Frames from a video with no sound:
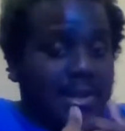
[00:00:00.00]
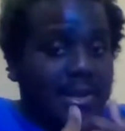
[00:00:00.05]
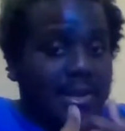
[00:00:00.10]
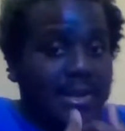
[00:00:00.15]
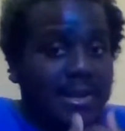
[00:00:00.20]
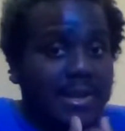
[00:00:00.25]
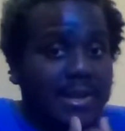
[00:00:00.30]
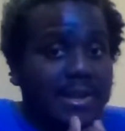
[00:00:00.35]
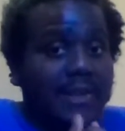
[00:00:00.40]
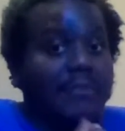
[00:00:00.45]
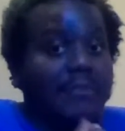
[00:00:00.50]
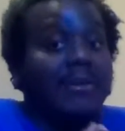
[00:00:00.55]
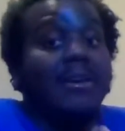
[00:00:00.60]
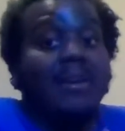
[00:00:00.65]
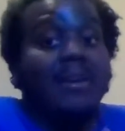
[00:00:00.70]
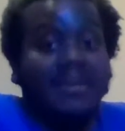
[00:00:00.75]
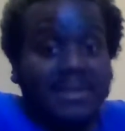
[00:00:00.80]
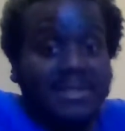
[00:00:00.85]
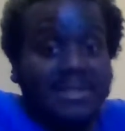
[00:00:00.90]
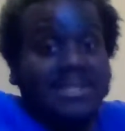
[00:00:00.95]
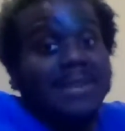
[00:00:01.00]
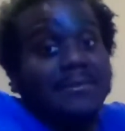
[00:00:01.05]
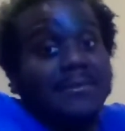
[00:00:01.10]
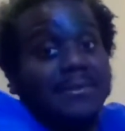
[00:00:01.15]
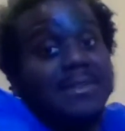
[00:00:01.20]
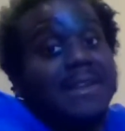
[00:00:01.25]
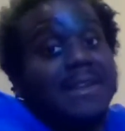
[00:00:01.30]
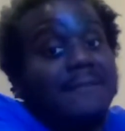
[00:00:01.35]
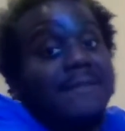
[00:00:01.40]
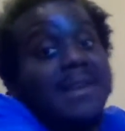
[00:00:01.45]
Well, all the stuff with the
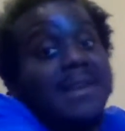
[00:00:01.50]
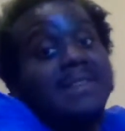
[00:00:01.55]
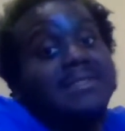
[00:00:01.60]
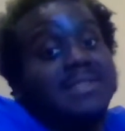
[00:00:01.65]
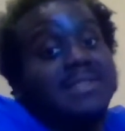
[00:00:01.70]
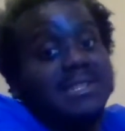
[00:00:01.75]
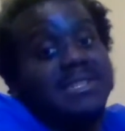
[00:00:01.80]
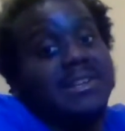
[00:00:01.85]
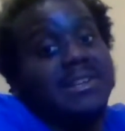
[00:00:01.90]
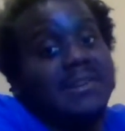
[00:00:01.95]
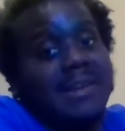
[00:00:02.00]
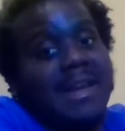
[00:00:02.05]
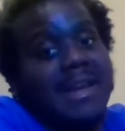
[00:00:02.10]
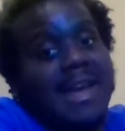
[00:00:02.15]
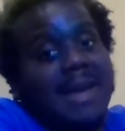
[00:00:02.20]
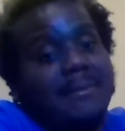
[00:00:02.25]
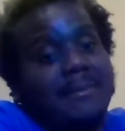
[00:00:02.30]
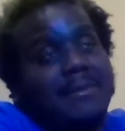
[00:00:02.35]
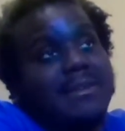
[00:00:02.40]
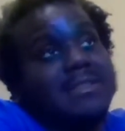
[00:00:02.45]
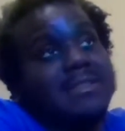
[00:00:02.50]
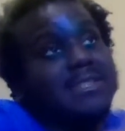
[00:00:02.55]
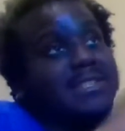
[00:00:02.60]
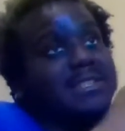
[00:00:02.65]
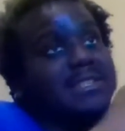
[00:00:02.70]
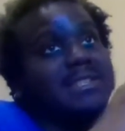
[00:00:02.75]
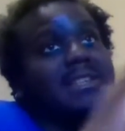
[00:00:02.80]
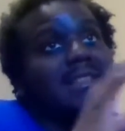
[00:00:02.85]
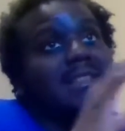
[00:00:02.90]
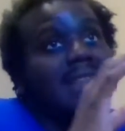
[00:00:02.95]
Avengers still happened. It's just
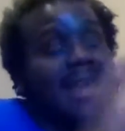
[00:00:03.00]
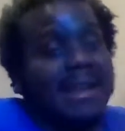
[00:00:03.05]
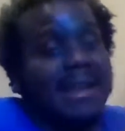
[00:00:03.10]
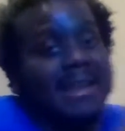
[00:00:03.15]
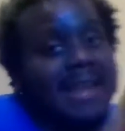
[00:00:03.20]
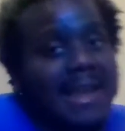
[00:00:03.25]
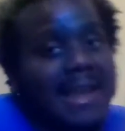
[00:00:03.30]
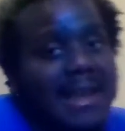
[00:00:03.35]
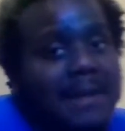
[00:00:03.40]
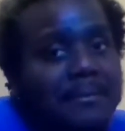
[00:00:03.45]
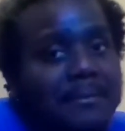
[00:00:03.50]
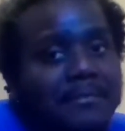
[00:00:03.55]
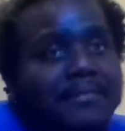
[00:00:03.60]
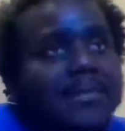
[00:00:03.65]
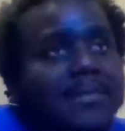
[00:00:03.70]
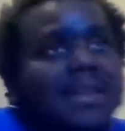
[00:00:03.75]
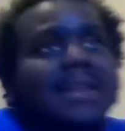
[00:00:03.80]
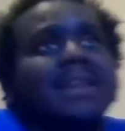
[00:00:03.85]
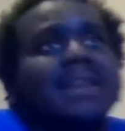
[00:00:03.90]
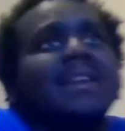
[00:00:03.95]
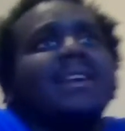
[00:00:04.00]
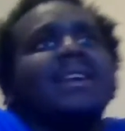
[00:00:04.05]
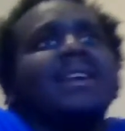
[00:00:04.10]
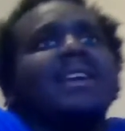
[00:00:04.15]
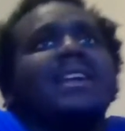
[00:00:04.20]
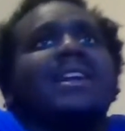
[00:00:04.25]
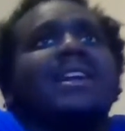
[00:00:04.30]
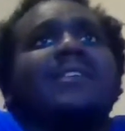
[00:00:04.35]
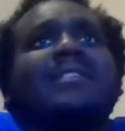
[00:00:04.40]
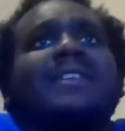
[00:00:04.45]
that Cap,
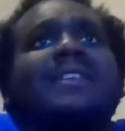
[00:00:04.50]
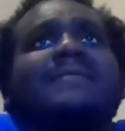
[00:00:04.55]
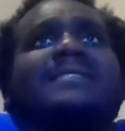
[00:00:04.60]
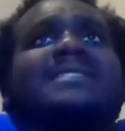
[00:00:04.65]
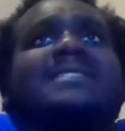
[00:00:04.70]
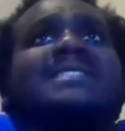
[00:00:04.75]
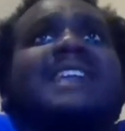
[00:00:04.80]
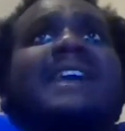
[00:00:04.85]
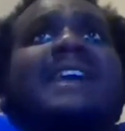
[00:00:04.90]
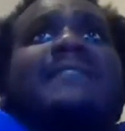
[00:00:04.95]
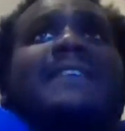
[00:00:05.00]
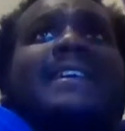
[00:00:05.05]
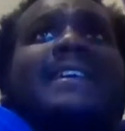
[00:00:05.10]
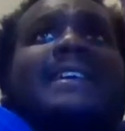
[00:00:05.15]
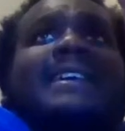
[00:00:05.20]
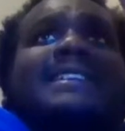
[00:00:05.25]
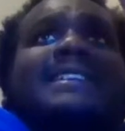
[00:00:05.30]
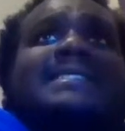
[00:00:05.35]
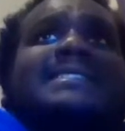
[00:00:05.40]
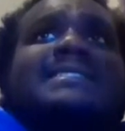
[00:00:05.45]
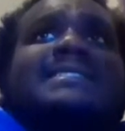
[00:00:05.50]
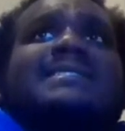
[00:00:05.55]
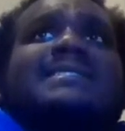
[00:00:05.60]
lived his life, I guess.